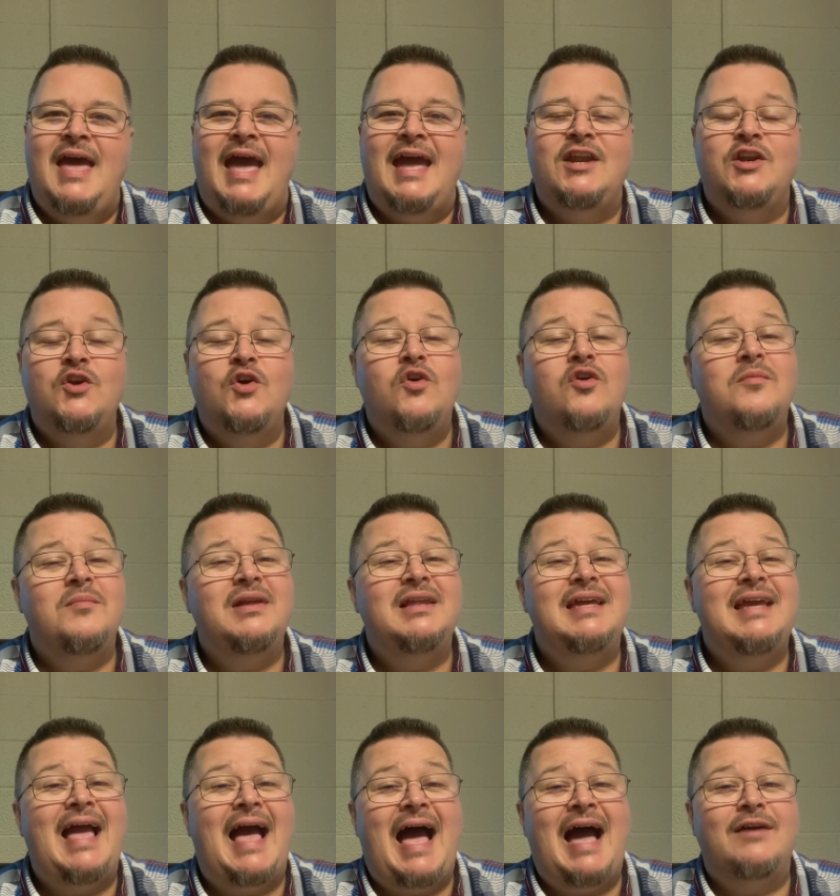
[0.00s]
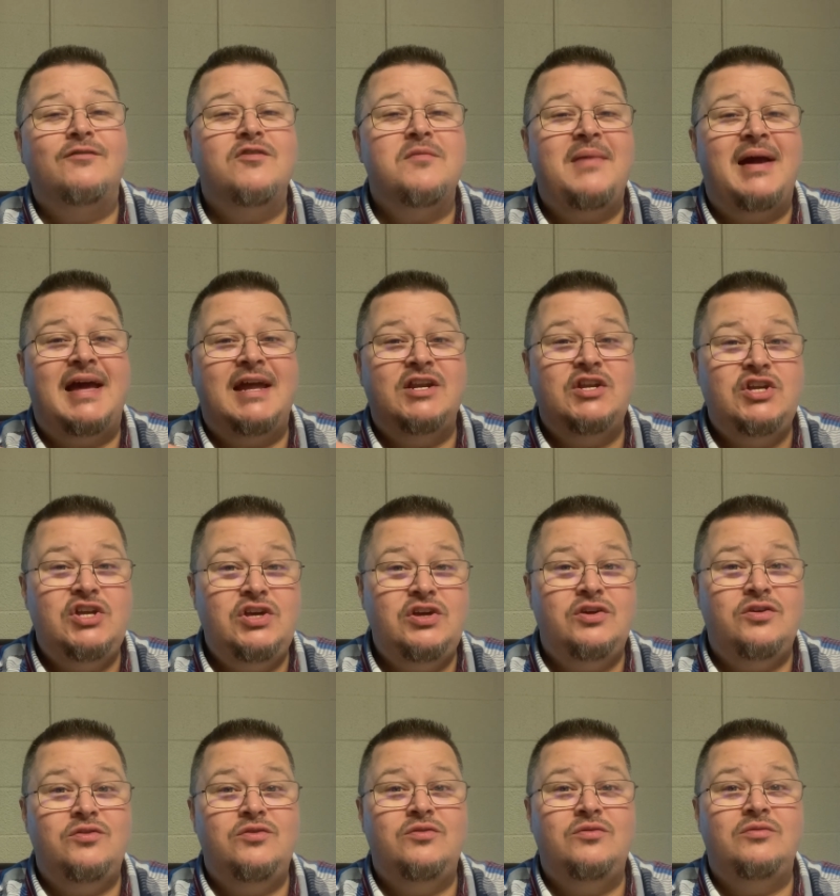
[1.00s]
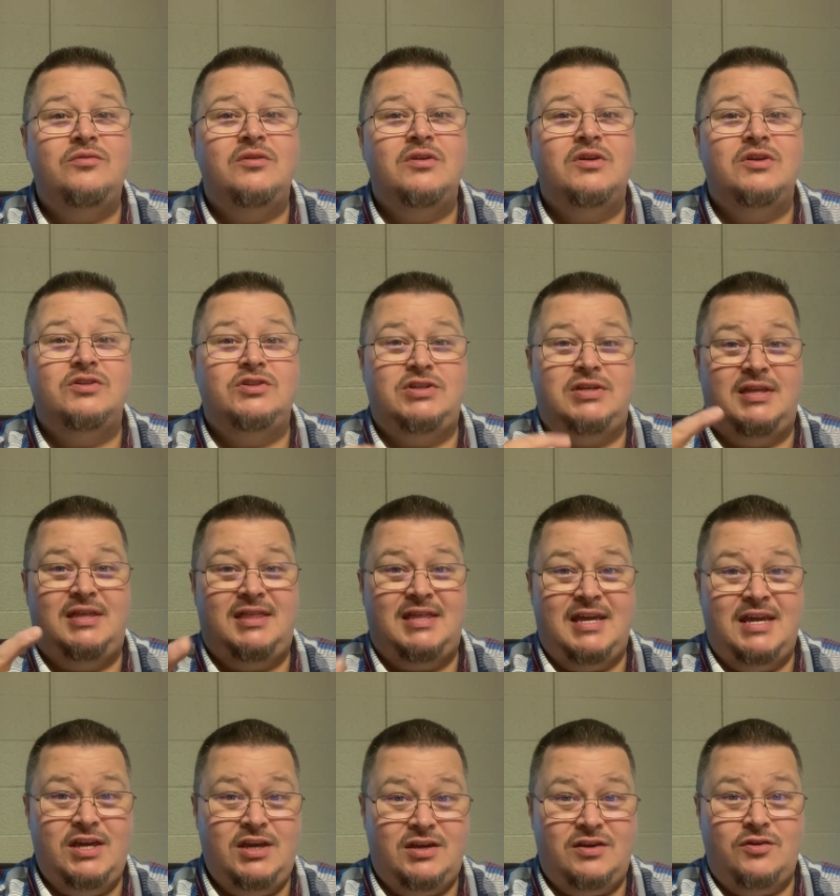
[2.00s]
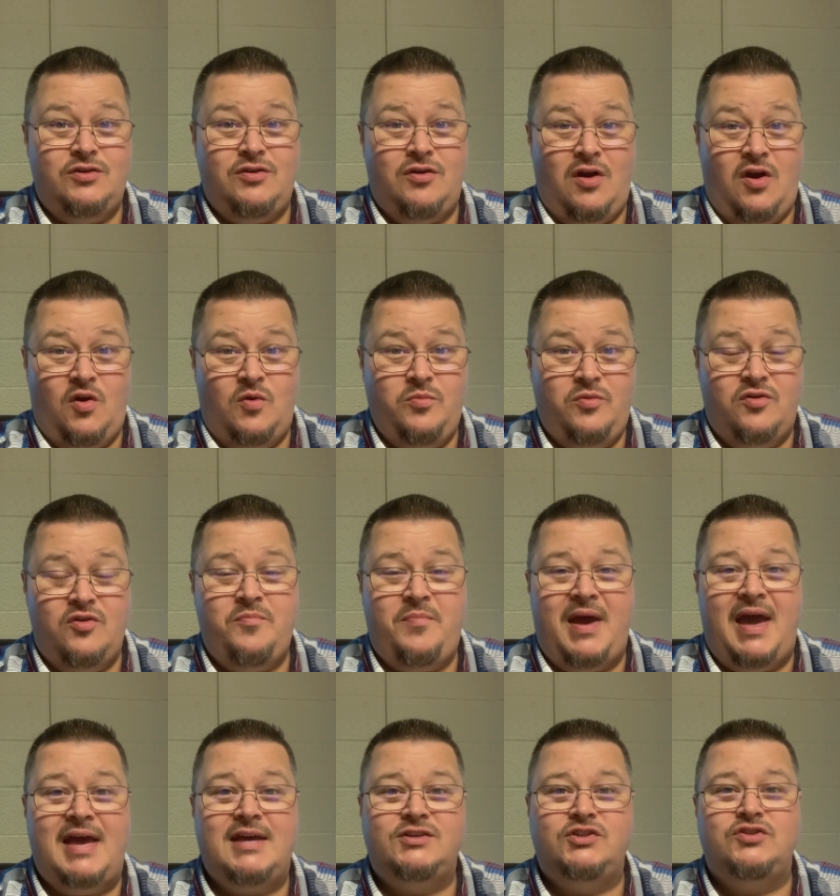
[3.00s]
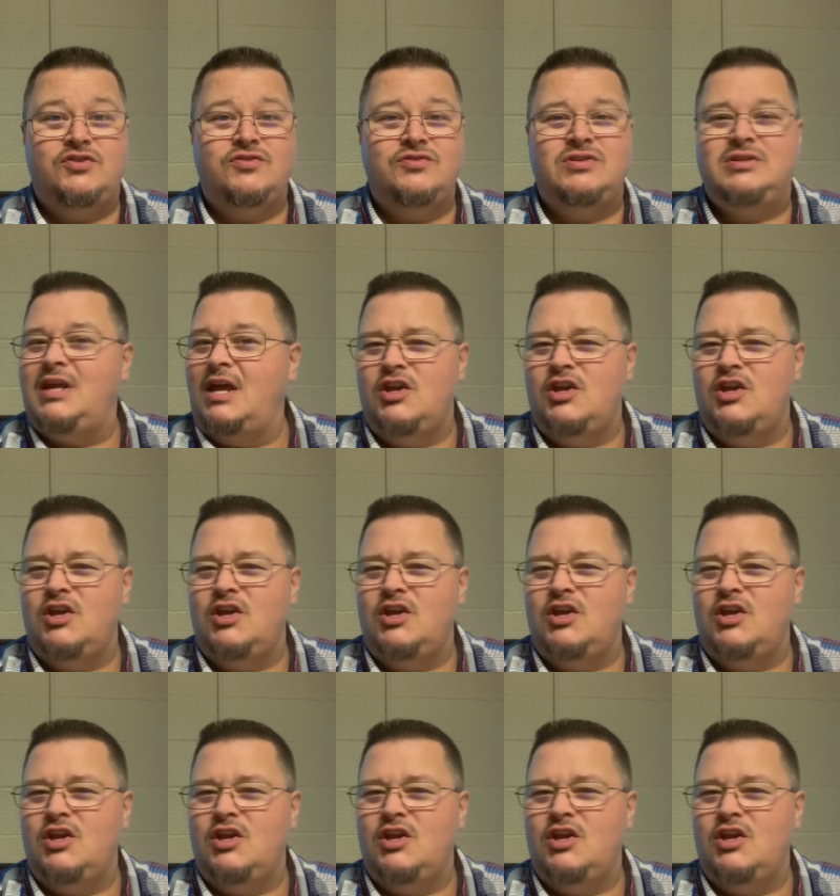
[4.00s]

And normally I remind you to thank your home group pastors,